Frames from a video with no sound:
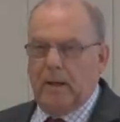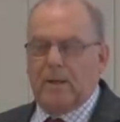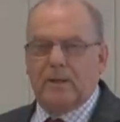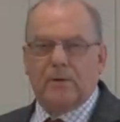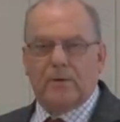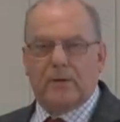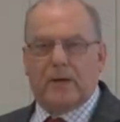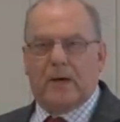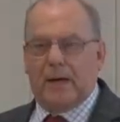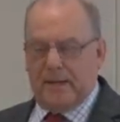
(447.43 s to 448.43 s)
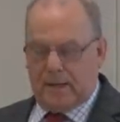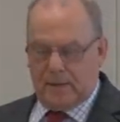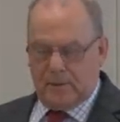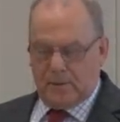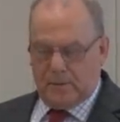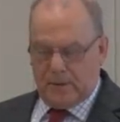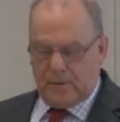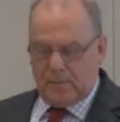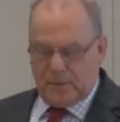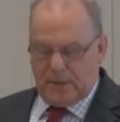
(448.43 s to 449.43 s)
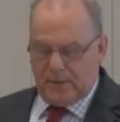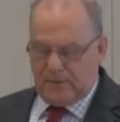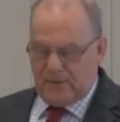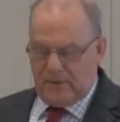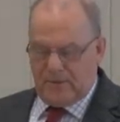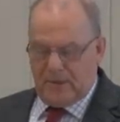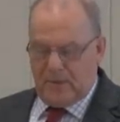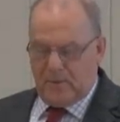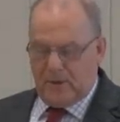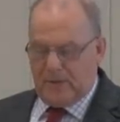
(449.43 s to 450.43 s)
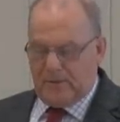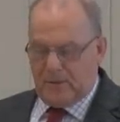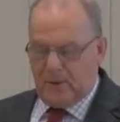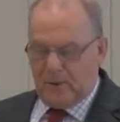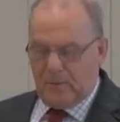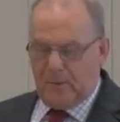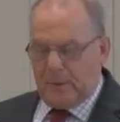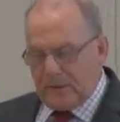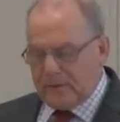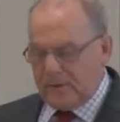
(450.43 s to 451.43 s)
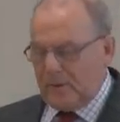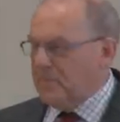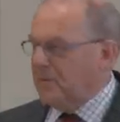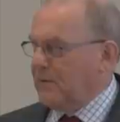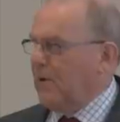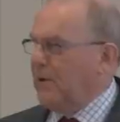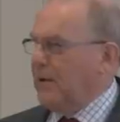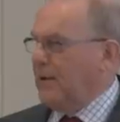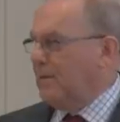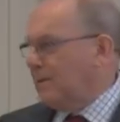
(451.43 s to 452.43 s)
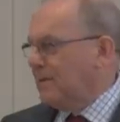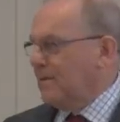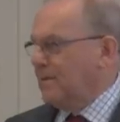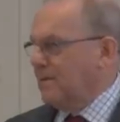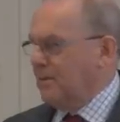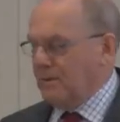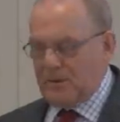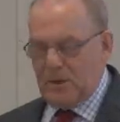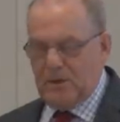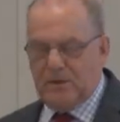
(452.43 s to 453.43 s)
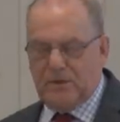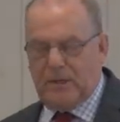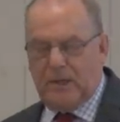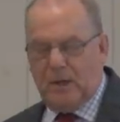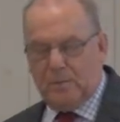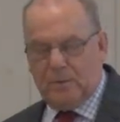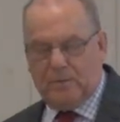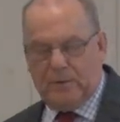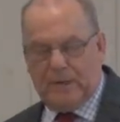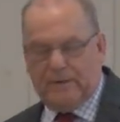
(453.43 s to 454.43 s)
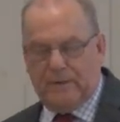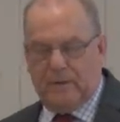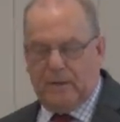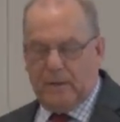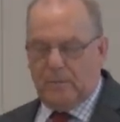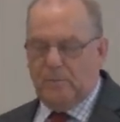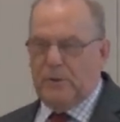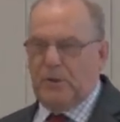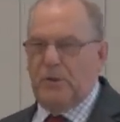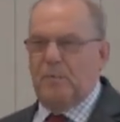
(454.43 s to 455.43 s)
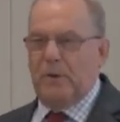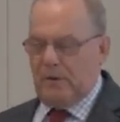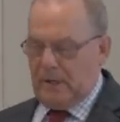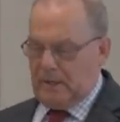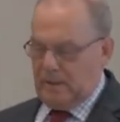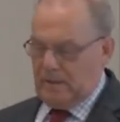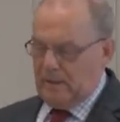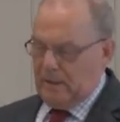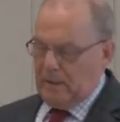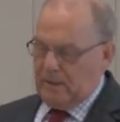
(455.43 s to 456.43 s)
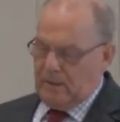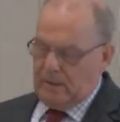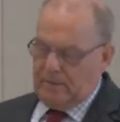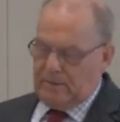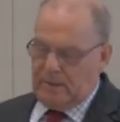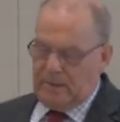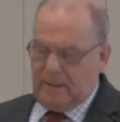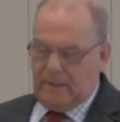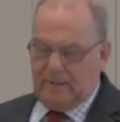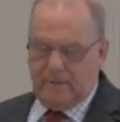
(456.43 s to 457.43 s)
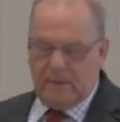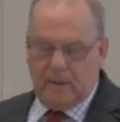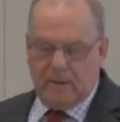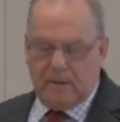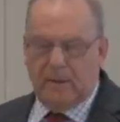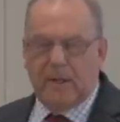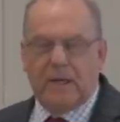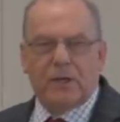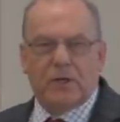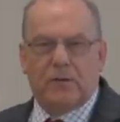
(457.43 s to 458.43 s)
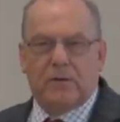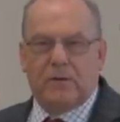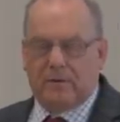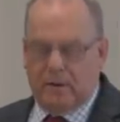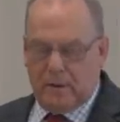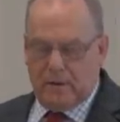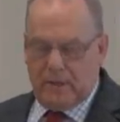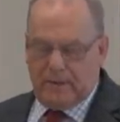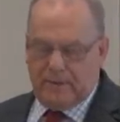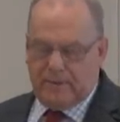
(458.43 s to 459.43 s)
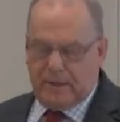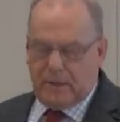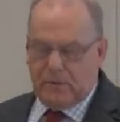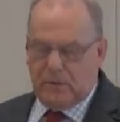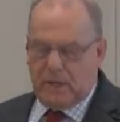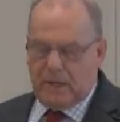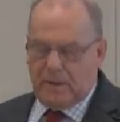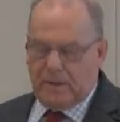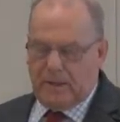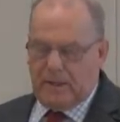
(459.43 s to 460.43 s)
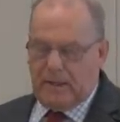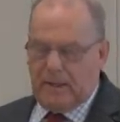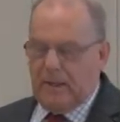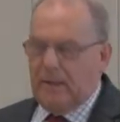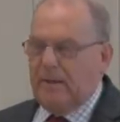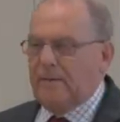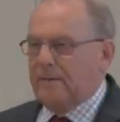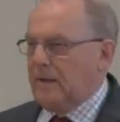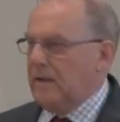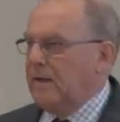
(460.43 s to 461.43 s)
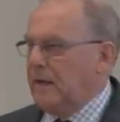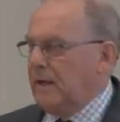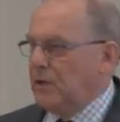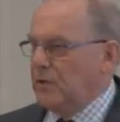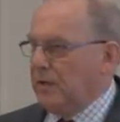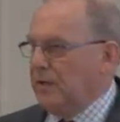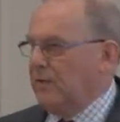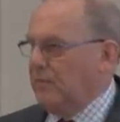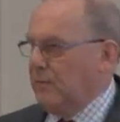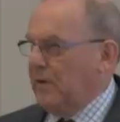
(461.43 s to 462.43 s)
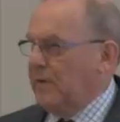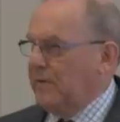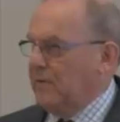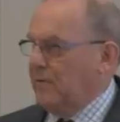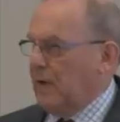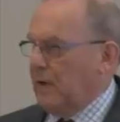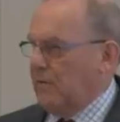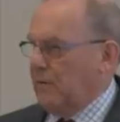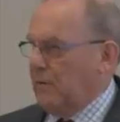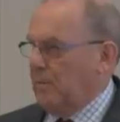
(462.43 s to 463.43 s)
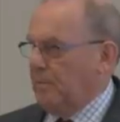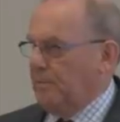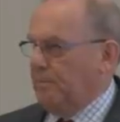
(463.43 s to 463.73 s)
And another guy, and I don't know whether I'm pronouncing his name right or not, but Pitirim Sorokin is a sociology professor, Russian-American, said this: the nation that tolerates sexual anarchy is endangering its very survival.